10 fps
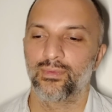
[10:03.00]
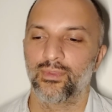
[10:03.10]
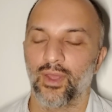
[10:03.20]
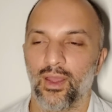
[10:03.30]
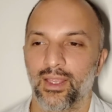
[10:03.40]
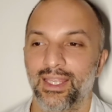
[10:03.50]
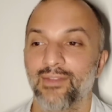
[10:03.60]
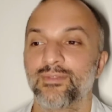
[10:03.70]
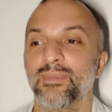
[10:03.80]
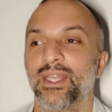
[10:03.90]
that
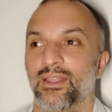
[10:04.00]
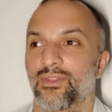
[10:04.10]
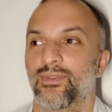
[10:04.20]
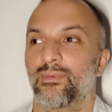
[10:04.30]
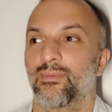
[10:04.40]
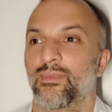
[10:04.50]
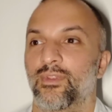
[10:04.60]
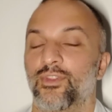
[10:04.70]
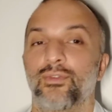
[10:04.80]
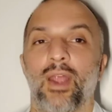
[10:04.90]
gives me a
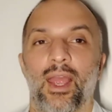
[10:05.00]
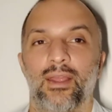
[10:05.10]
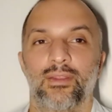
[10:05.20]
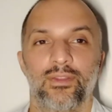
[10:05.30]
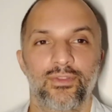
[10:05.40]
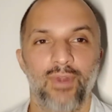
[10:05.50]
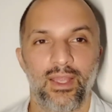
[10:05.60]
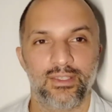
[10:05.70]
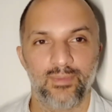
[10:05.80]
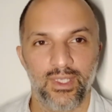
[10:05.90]
threat, that
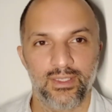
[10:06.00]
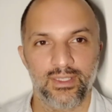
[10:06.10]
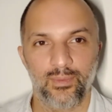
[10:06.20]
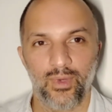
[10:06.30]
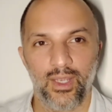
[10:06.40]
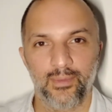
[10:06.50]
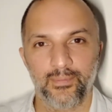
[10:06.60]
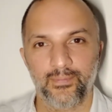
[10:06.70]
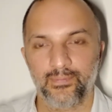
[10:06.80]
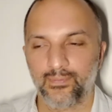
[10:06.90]
threatens me in some way.
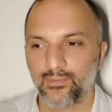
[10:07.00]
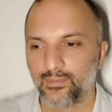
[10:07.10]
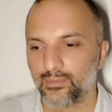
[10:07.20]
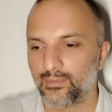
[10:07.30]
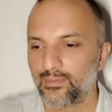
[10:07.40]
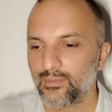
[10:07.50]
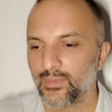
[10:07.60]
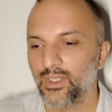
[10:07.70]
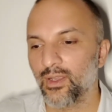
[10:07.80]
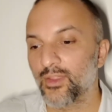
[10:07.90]

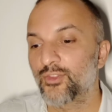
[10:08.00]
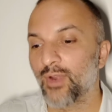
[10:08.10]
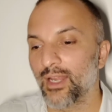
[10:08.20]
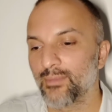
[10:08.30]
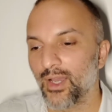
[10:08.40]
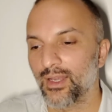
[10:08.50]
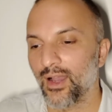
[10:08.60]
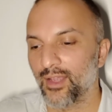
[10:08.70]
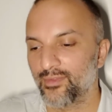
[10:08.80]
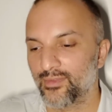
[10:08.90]
You know, threaten my
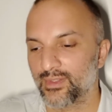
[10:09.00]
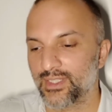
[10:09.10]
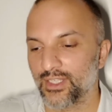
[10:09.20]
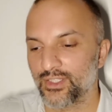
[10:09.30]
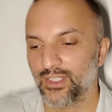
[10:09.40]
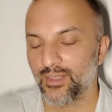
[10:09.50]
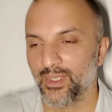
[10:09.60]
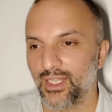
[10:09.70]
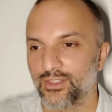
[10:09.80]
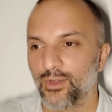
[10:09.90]
life, essentially. I mean,
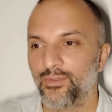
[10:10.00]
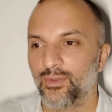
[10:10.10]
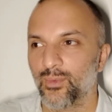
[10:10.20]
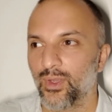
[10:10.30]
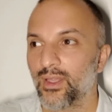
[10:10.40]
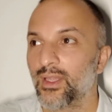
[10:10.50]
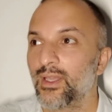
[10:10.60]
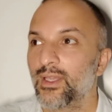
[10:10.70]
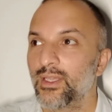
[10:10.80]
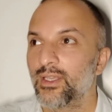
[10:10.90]
that's often what,
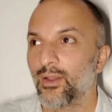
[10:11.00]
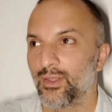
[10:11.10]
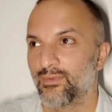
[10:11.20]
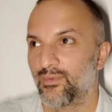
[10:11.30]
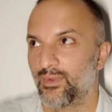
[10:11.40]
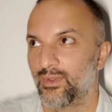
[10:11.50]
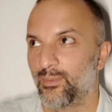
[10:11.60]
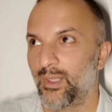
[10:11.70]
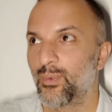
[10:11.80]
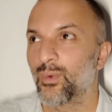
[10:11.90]
you know,
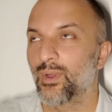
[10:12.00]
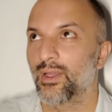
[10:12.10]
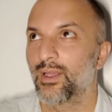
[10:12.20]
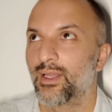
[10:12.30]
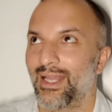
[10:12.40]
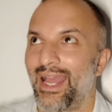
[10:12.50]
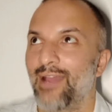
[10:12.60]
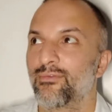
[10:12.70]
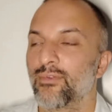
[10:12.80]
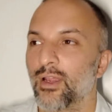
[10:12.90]
people have
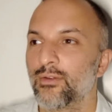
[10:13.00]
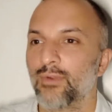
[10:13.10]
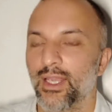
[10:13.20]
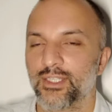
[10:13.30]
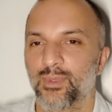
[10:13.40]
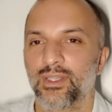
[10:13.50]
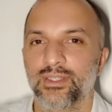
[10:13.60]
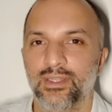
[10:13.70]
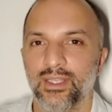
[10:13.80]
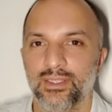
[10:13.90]
road rage because
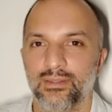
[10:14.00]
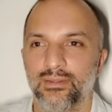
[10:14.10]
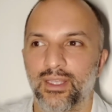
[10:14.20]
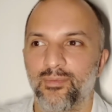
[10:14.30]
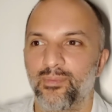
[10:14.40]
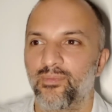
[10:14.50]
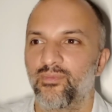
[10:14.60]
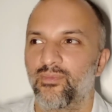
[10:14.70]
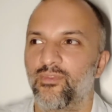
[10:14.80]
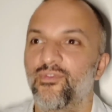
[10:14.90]
they
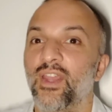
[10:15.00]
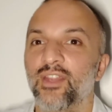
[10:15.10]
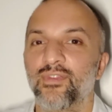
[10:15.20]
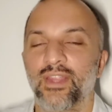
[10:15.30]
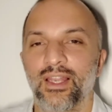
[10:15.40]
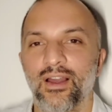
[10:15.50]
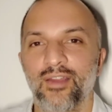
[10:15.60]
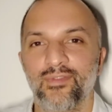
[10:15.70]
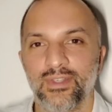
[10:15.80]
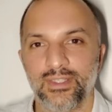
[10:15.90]
feared for their
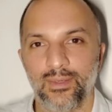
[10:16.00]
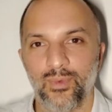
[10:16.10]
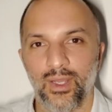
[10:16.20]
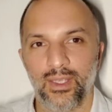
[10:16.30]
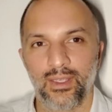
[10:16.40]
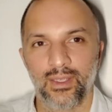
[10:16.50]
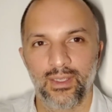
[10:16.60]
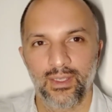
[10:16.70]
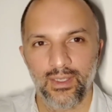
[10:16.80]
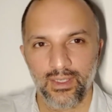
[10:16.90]
life in some way.
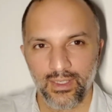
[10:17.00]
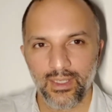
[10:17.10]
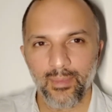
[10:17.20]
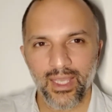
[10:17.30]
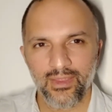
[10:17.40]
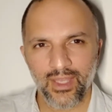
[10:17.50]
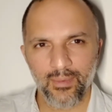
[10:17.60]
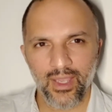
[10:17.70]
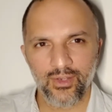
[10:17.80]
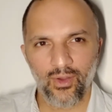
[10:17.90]
And they
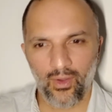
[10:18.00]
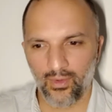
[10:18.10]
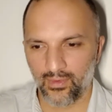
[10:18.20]
may not